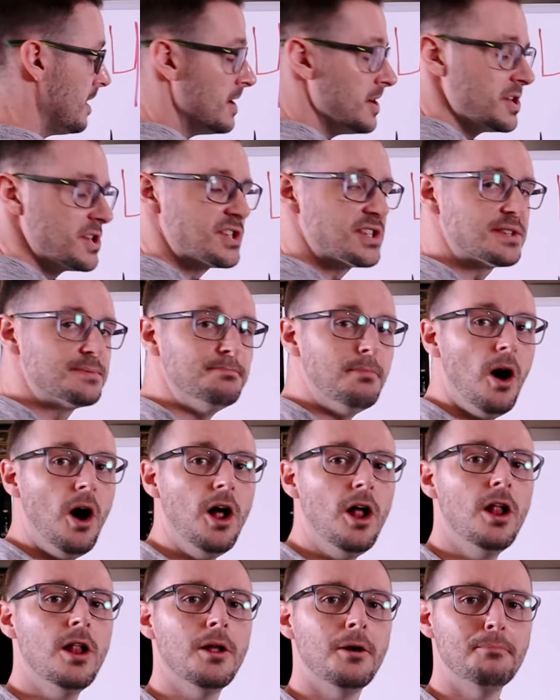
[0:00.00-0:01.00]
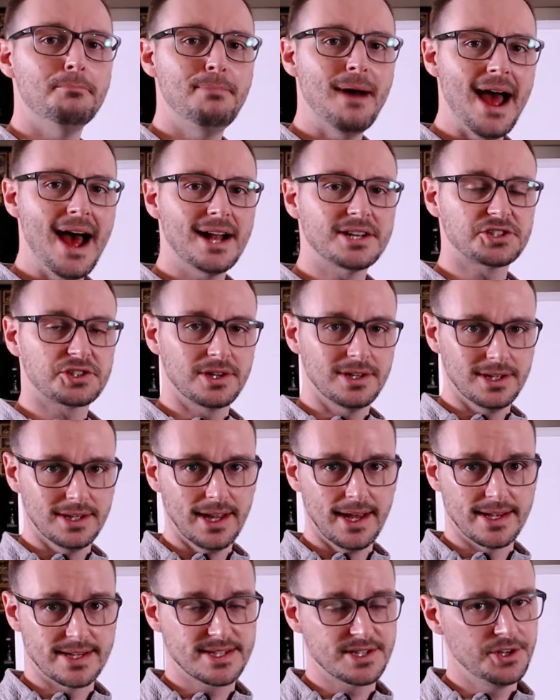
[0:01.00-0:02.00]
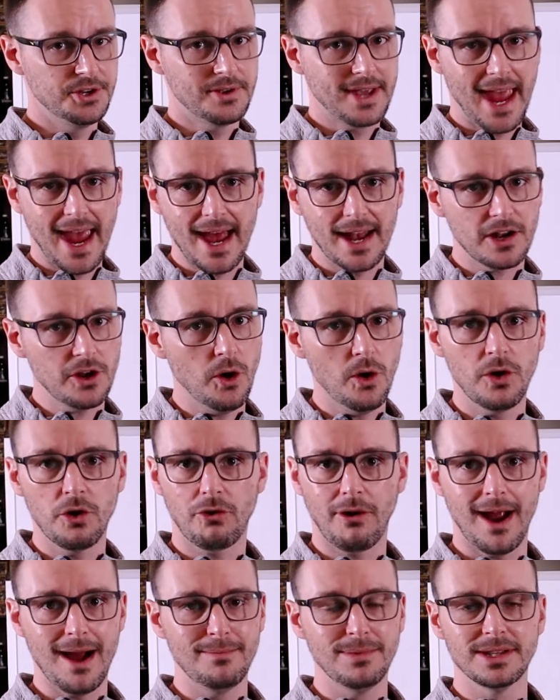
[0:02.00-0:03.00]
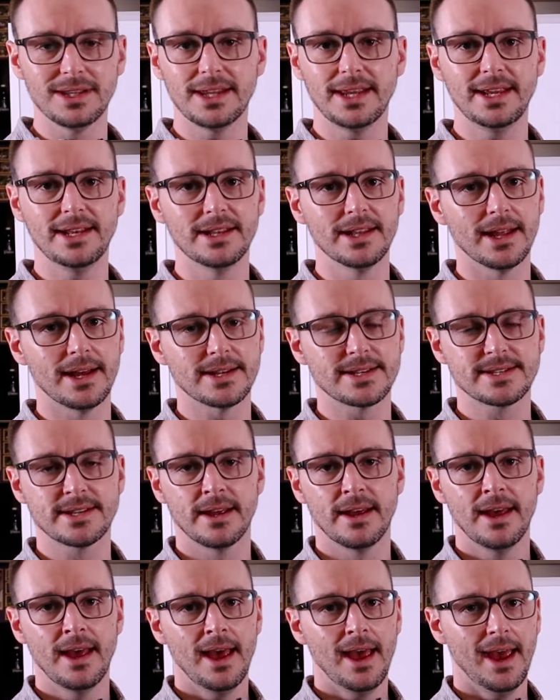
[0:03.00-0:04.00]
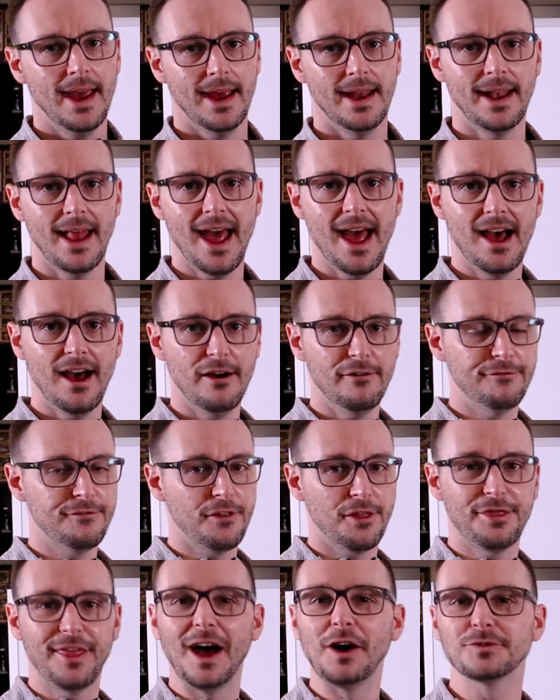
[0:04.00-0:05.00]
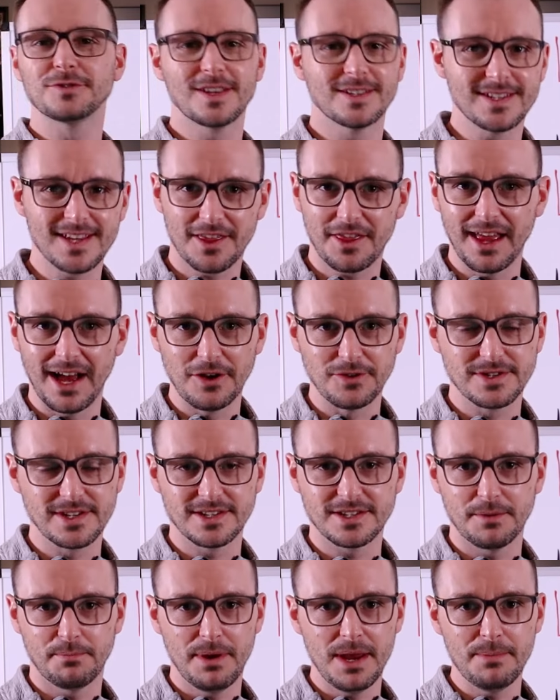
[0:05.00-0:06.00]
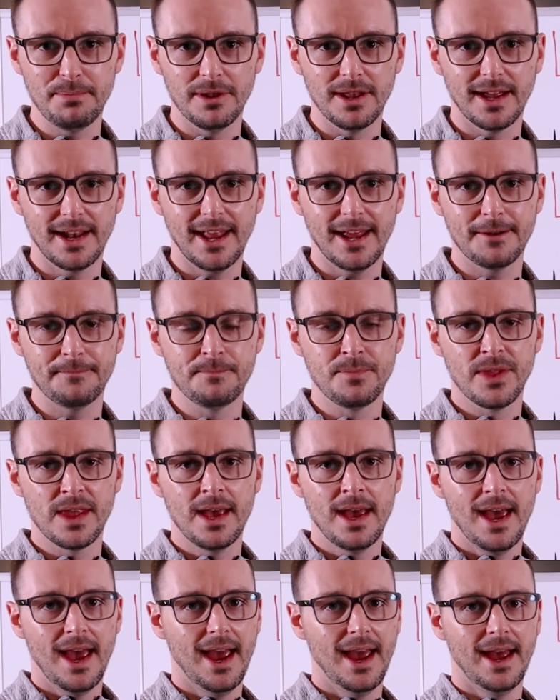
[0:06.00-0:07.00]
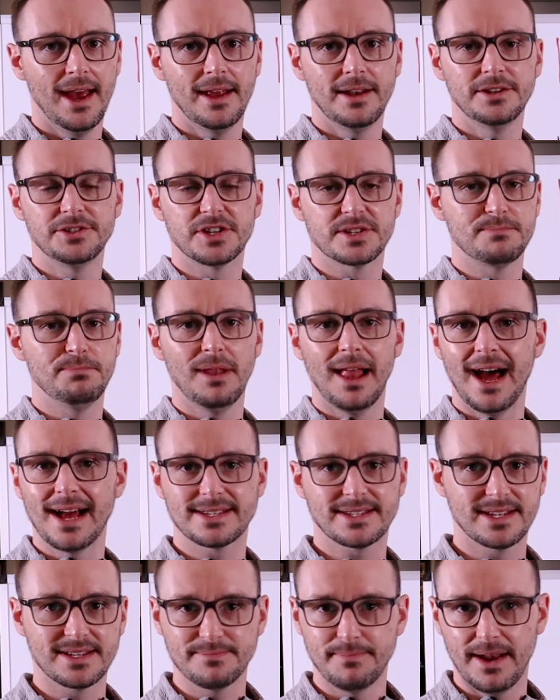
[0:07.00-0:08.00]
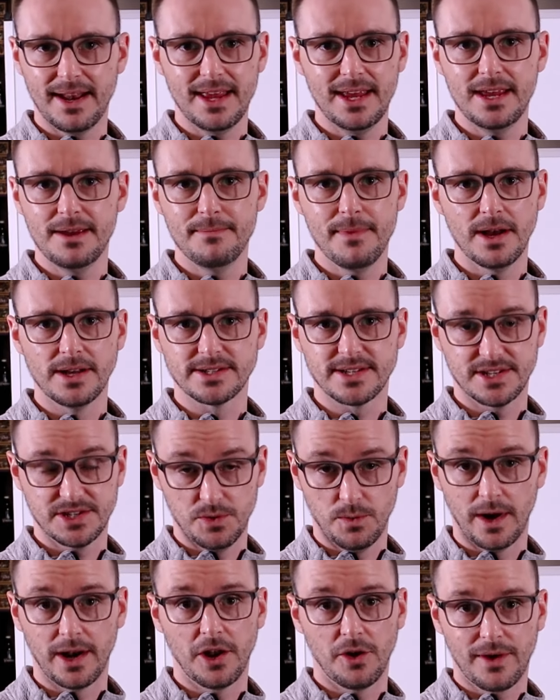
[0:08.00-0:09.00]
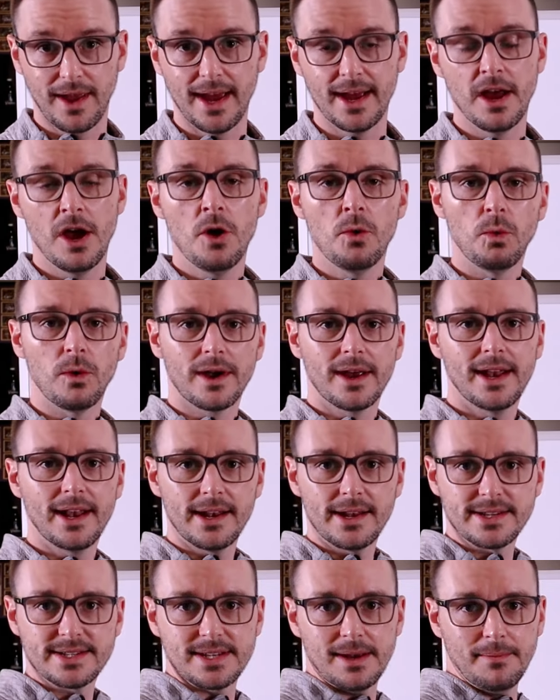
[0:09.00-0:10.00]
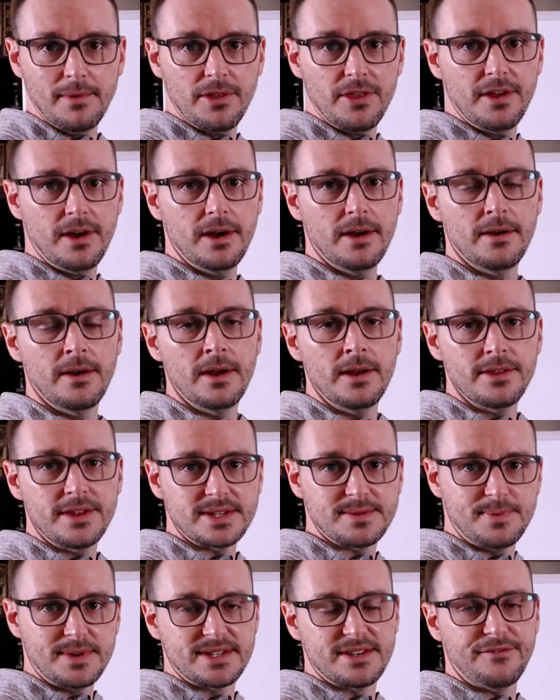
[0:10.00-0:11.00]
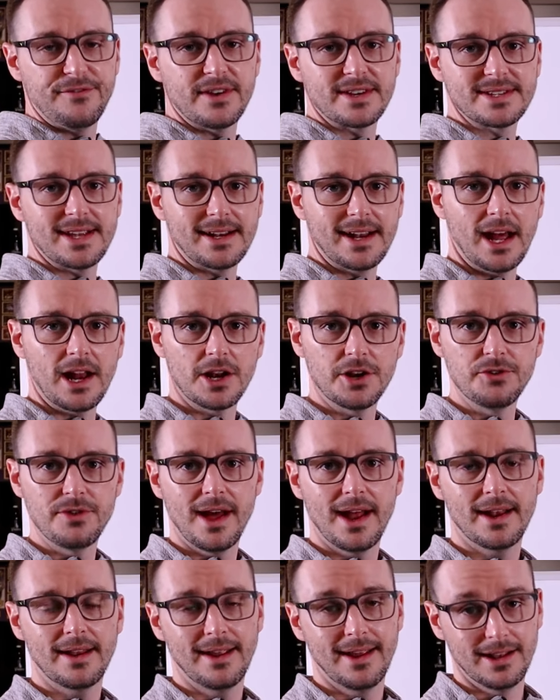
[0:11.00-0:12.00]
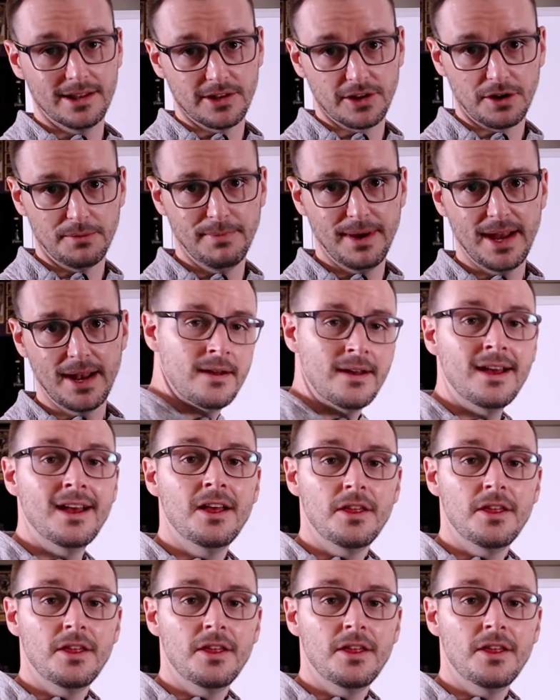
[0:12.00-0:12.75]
Small batch lists. You can't go and grab a lead list and have thousands of people in it and just blast as many emails as you want, okay? We'll get into some of the specifics on how to do that in a little bit.